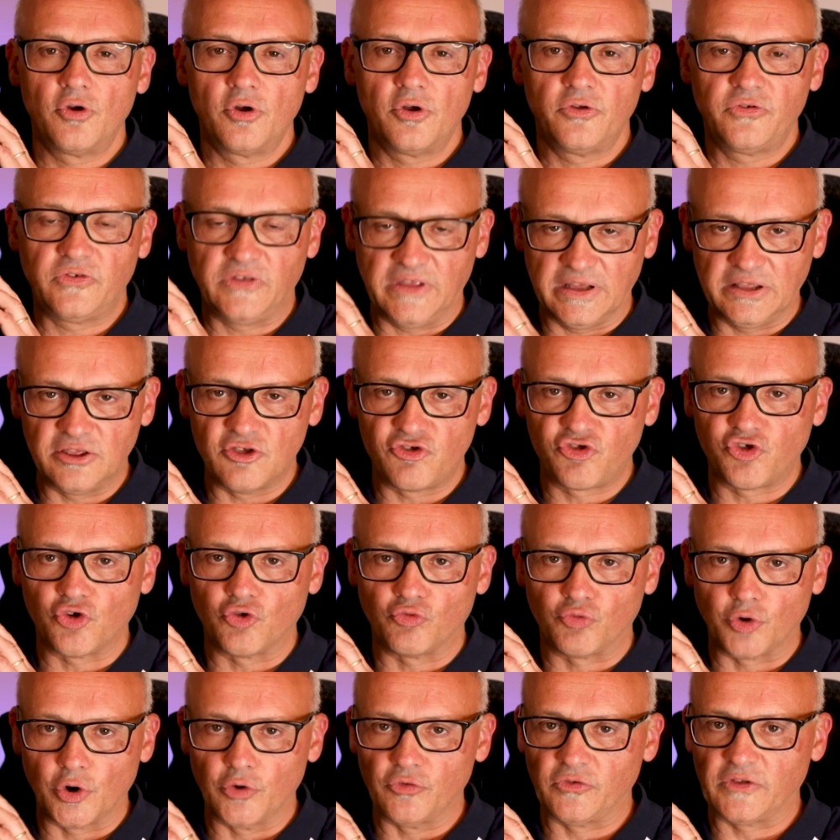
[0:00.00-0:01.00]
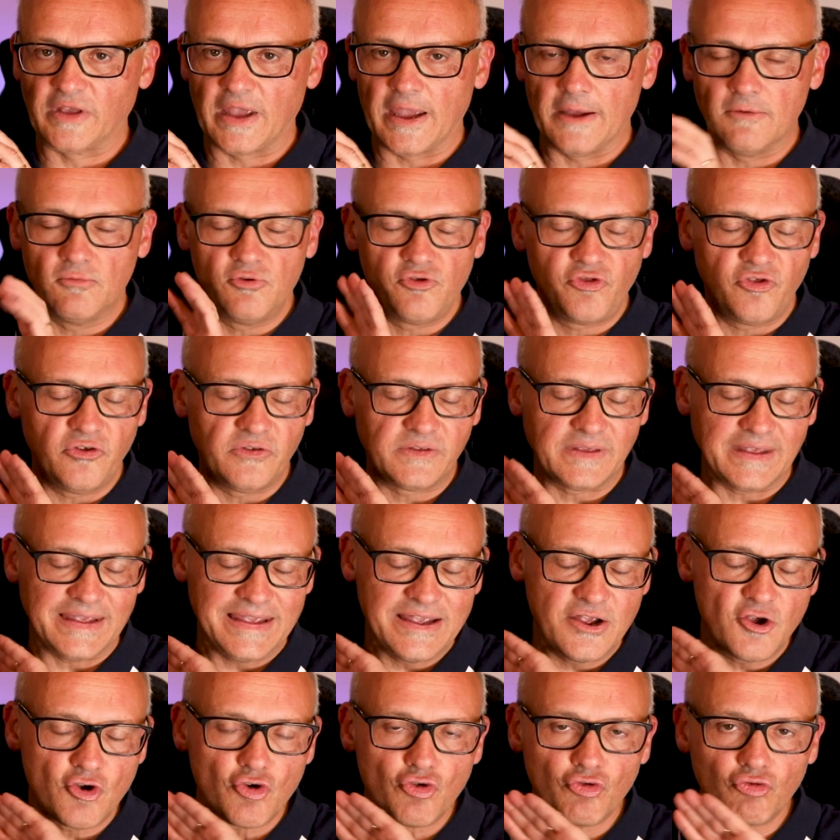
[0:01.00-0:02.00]
Signature Rosé, which is
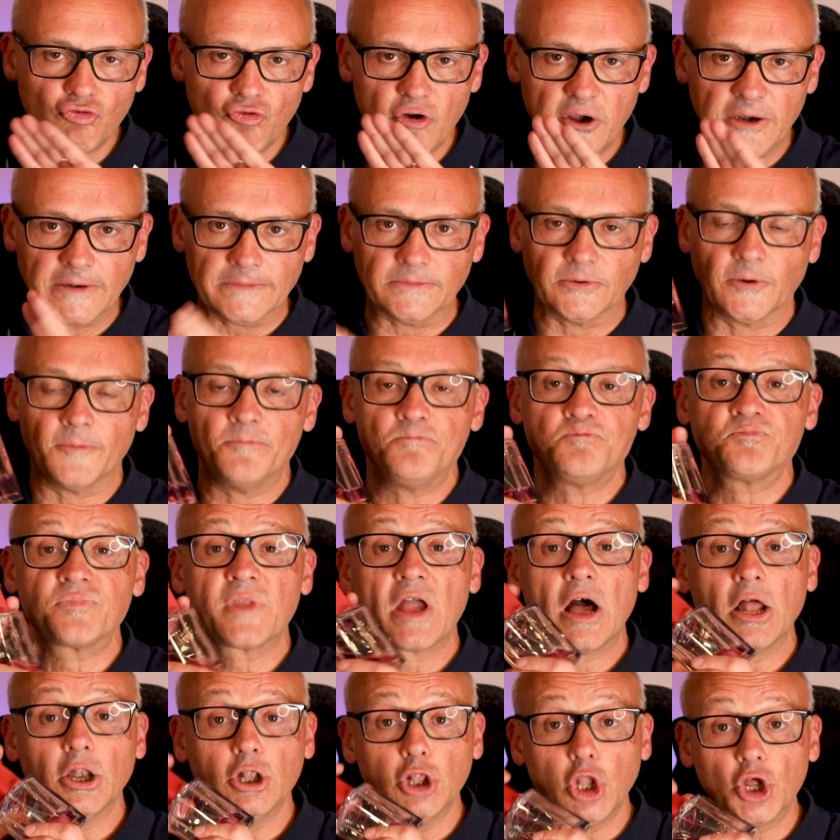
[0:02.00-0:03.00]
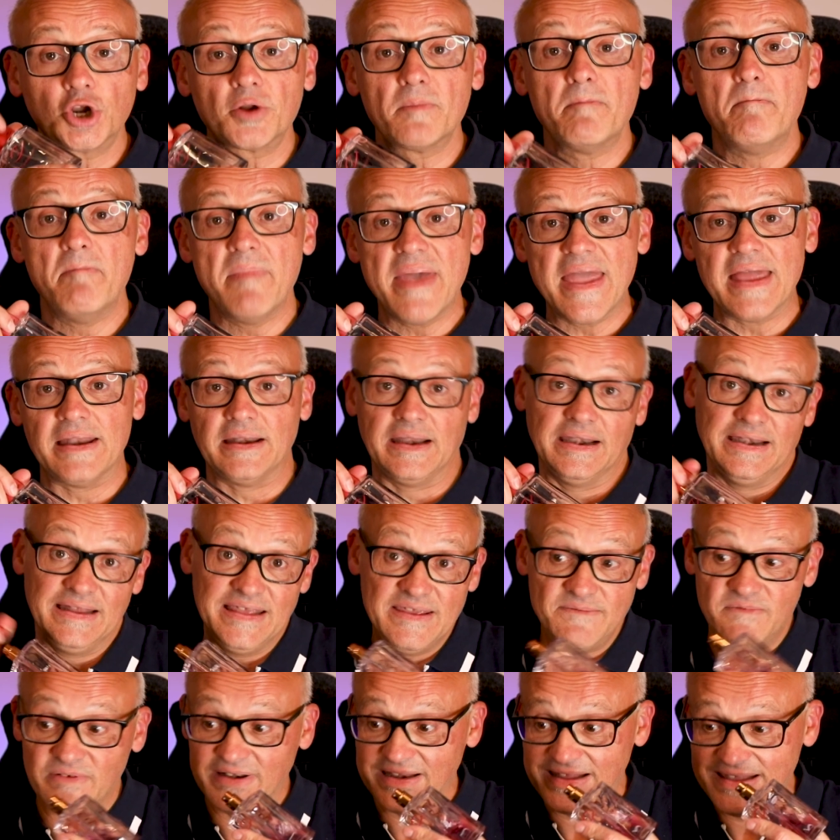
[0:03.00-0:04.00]
incredible. A lot of men, and
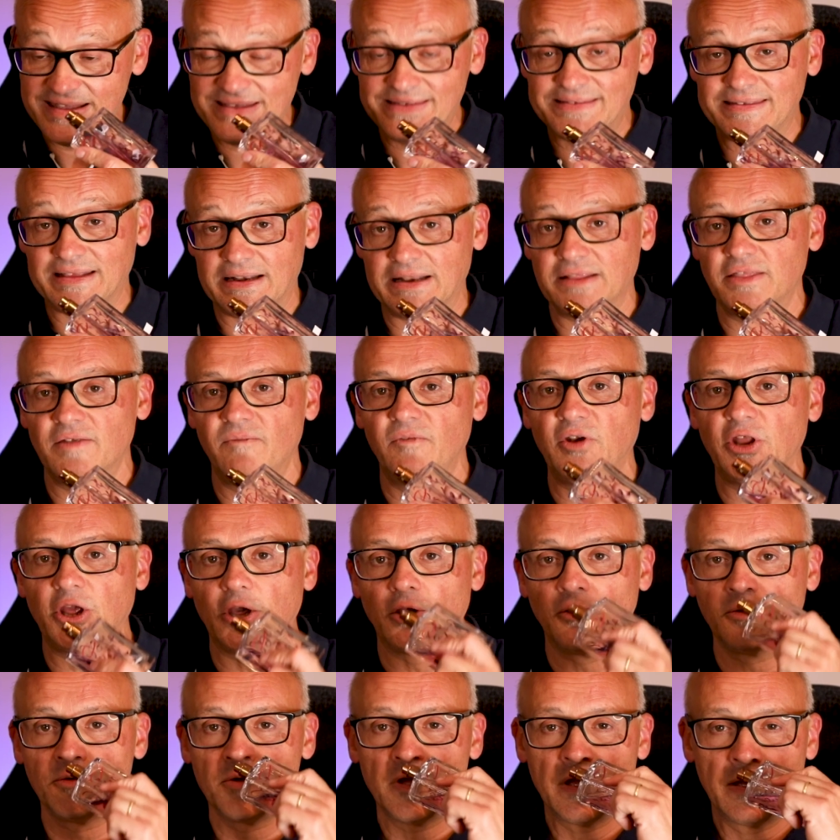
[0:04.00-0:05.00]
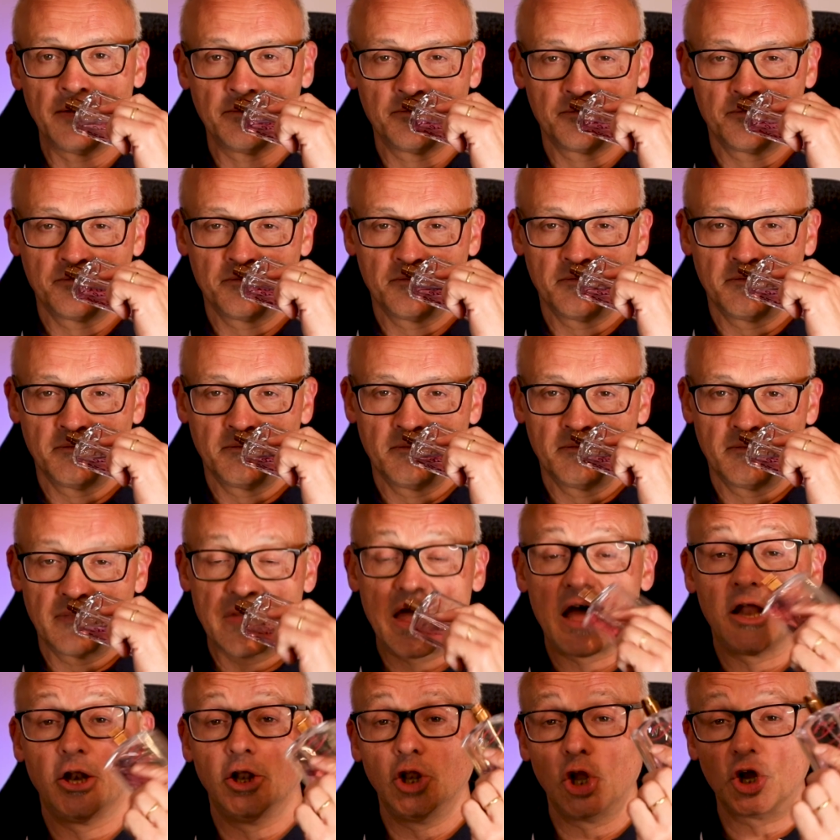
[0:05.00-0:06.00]
even he said in the video,
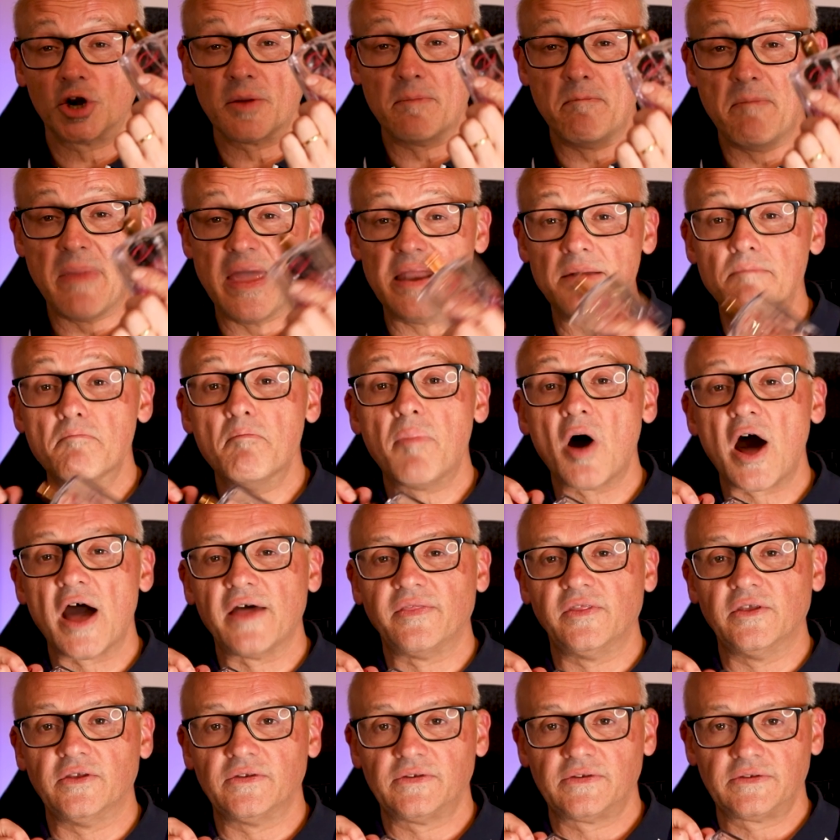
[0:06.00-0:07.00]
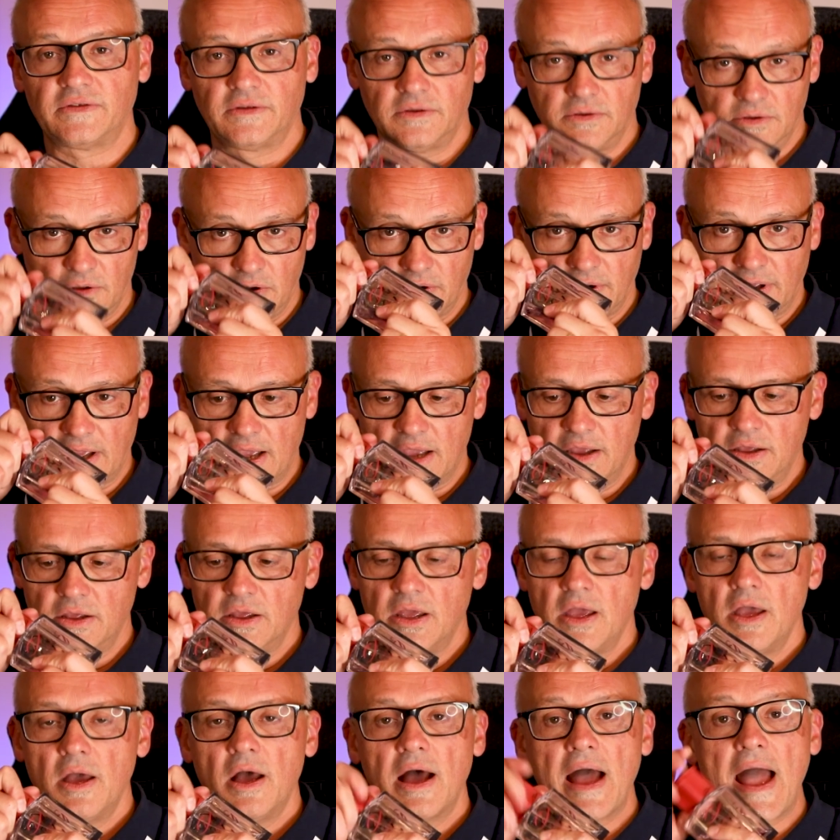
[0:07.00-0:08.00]
a lot of men buy this, okay?
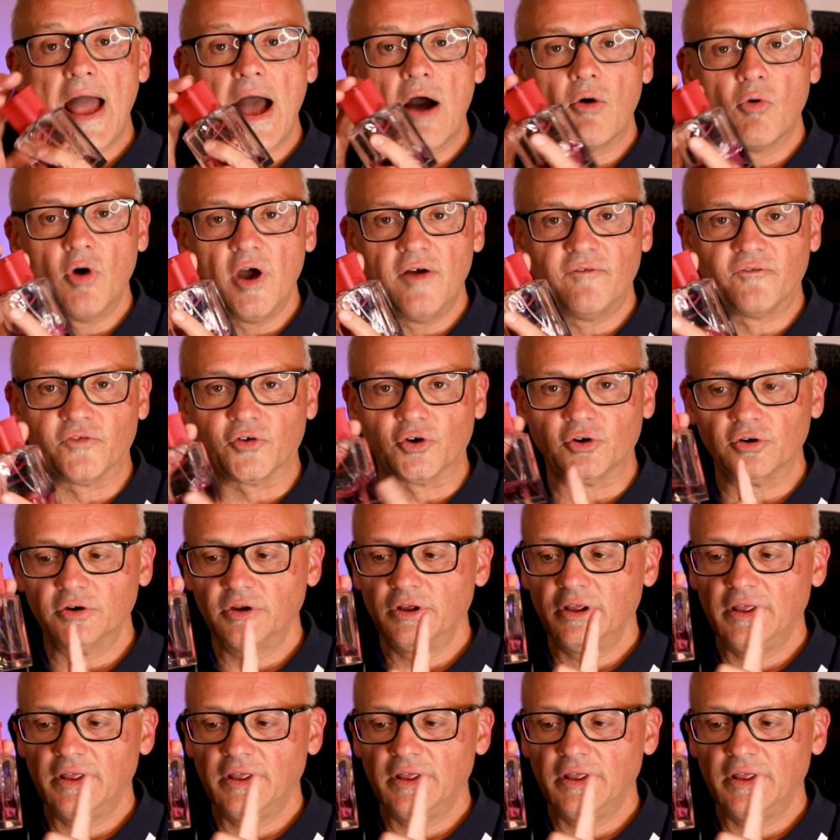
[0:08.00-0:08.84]
However,